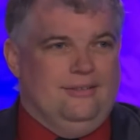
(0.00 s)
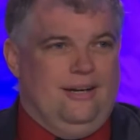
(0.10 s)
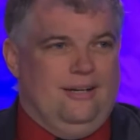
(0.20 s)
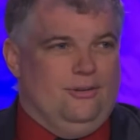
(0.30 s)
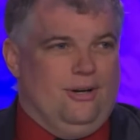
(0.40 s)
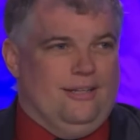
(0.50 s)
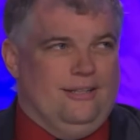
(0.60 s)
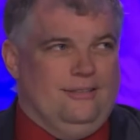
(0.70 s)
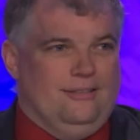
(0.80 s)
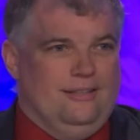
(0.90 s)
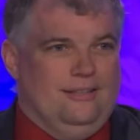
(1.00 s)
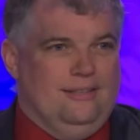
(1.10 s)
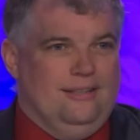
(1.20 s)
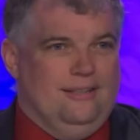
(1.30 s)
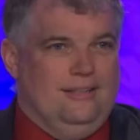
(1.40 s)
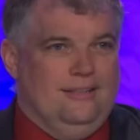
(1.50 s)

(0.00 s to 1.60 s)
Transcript: on the rocket and uh,